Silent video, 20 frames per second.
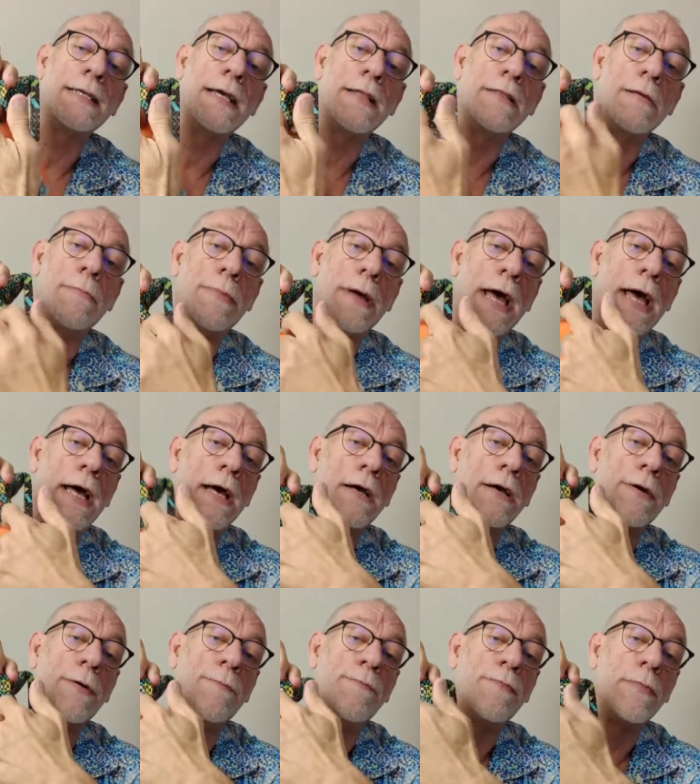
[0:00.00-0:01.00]
on the
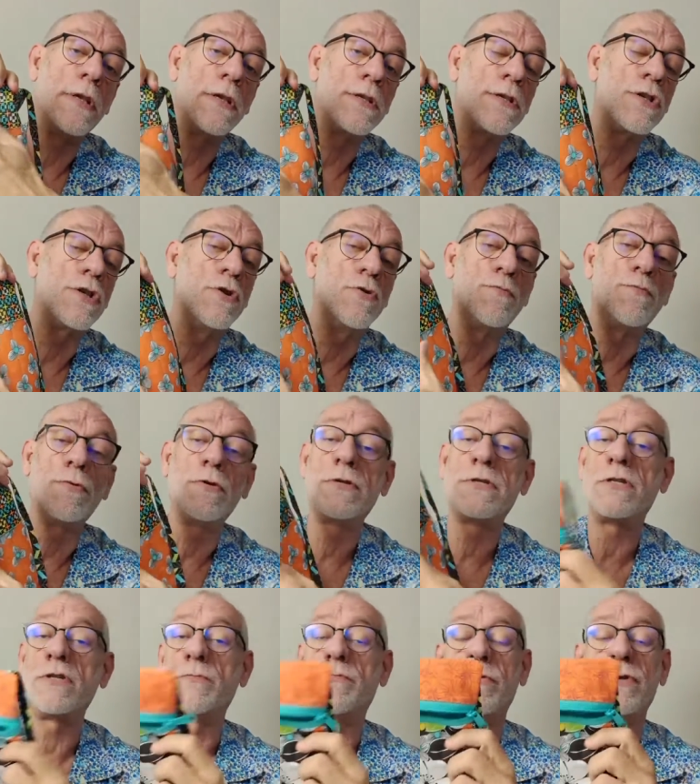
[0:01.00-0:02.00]
back. Super,
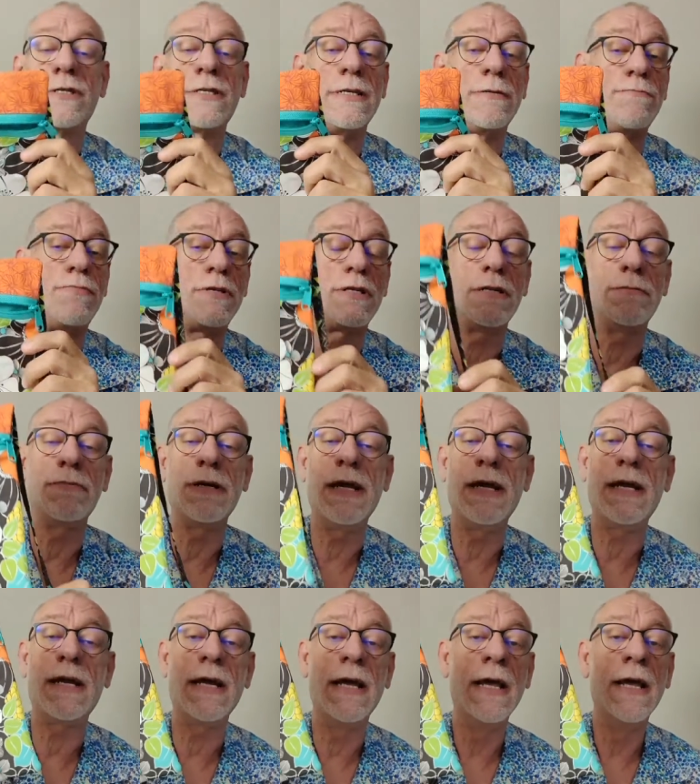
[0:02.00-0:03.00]
super simple to
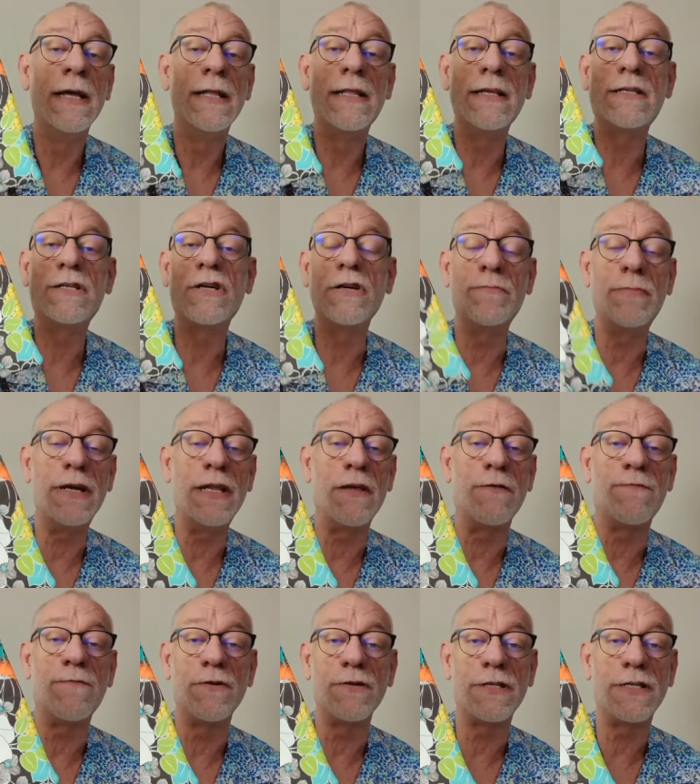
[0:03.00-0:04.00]
make. This could be the
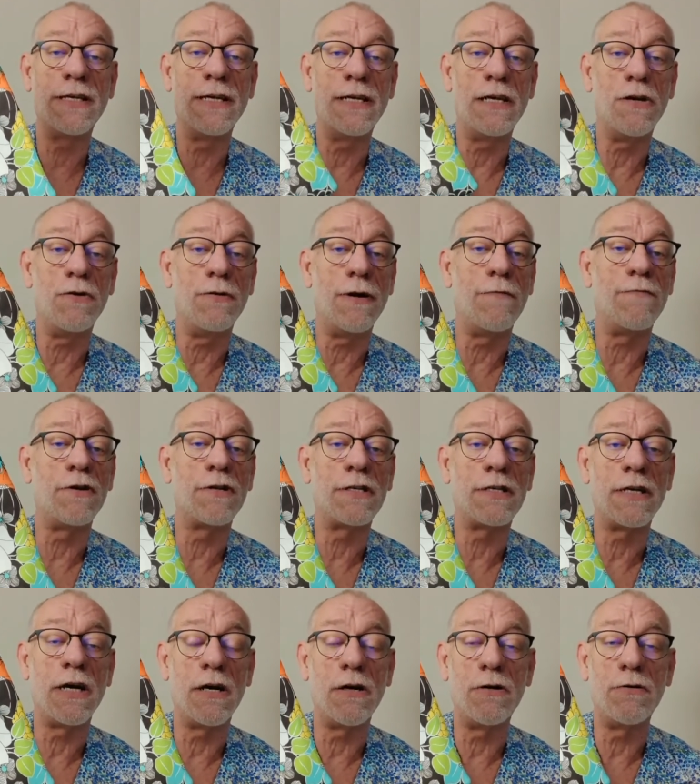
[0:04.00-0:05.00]
first thing you ever
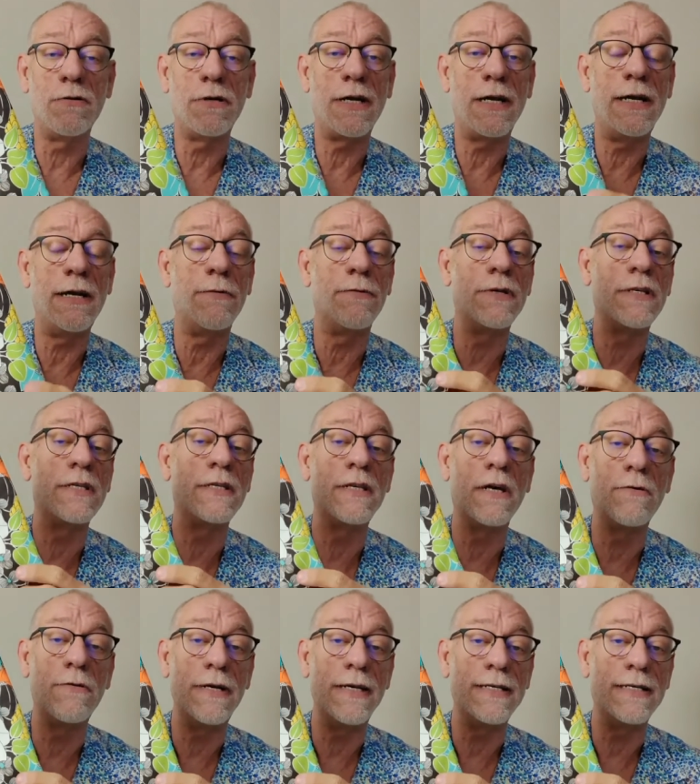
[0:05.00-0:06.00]
sewed. It was
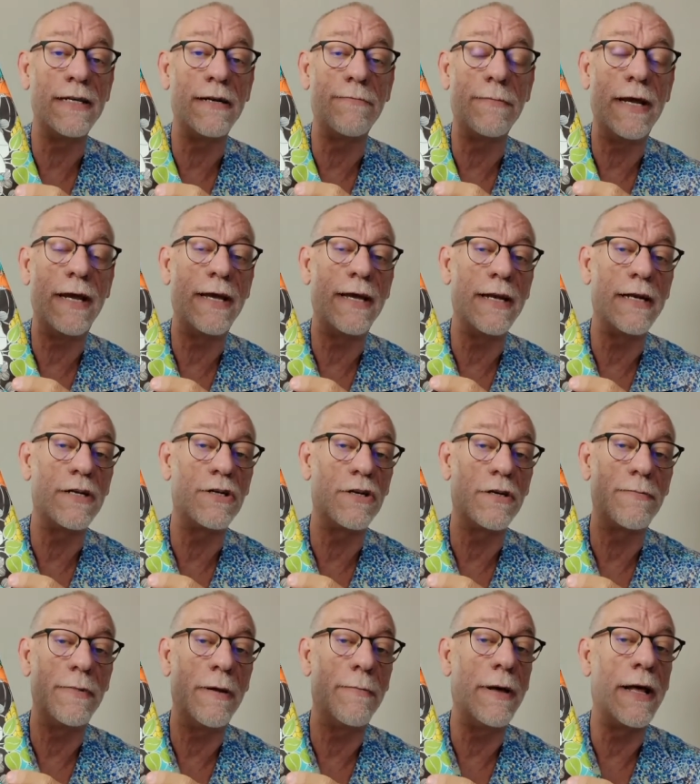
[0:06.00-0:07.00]
so easy to make and it
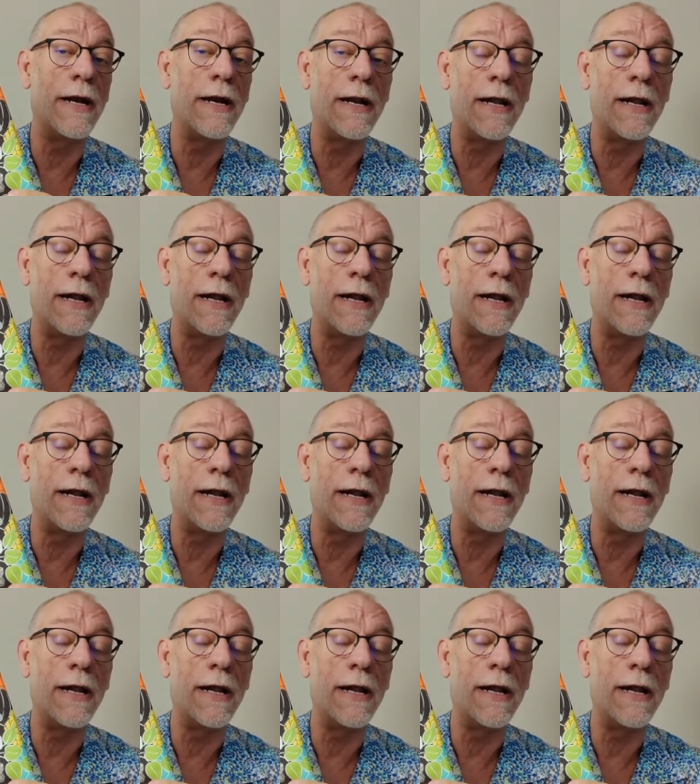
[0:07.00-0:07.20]
took me about an